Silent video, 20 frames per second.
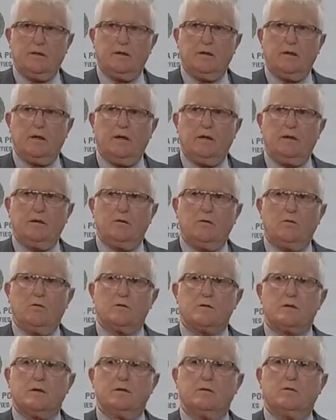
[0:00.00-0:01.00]
and
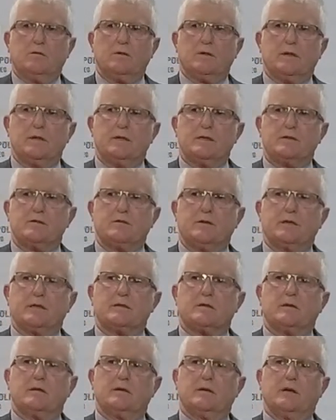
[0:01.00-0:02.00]
also Northern Districts.